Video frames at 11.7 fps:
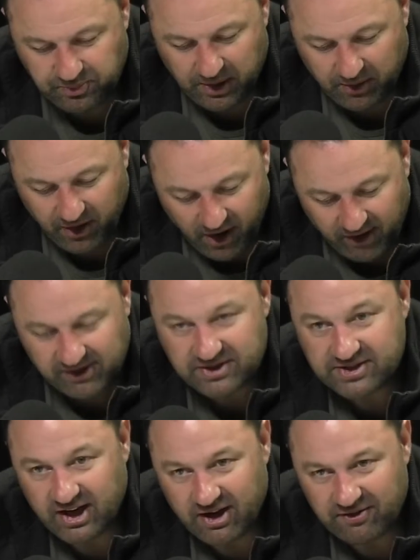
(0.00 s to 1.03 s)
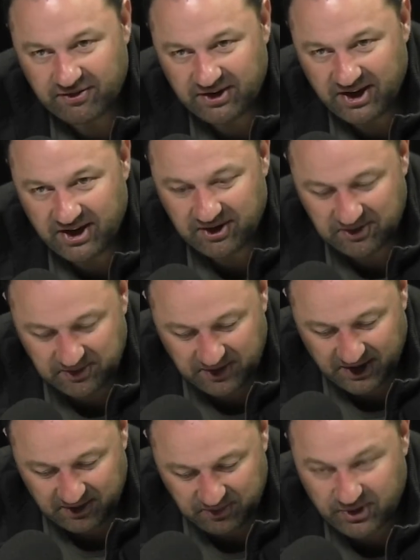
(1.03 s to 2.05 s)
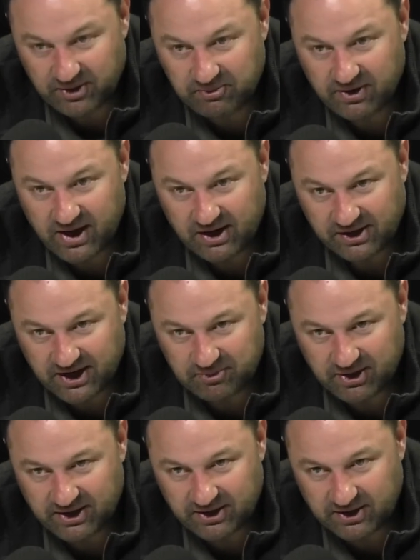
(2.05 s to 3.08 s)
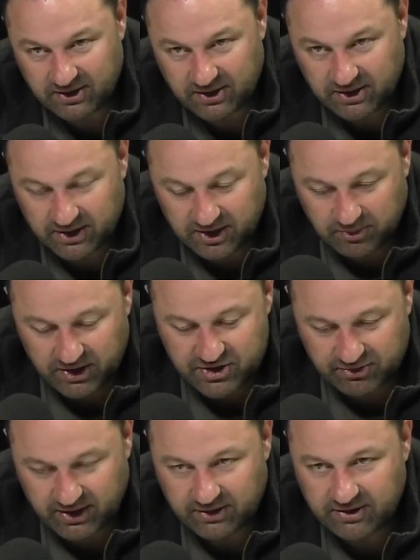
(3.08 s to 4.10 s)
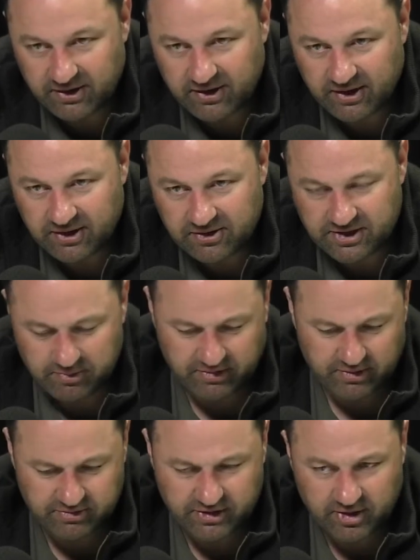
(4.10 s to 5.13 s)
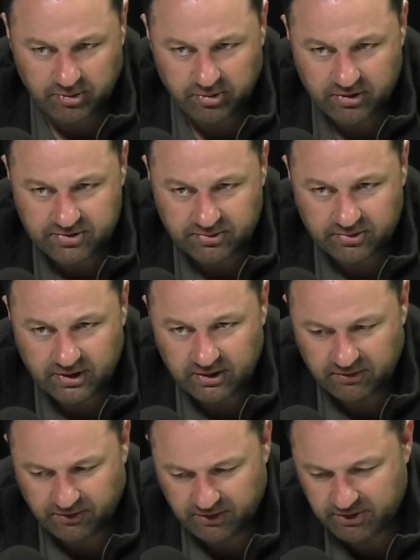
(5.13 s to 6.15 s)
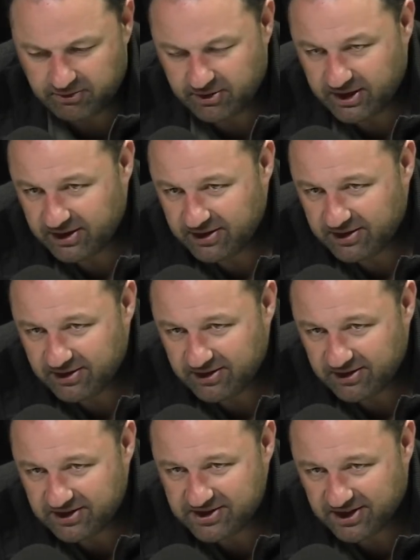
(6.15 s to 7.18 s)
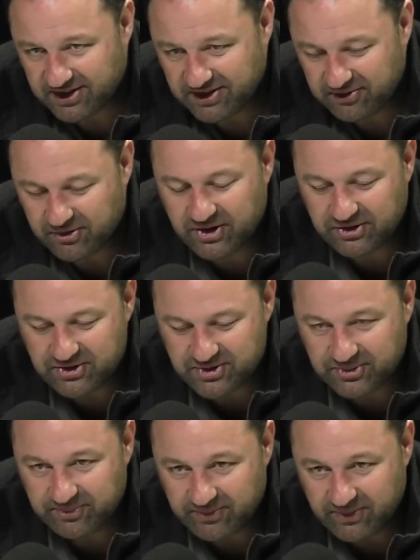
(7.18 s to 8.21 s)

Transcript: were hiring staff and putting allocating money in a budget round to something that was only a proposal. Very rare, isn't it? Very unusual.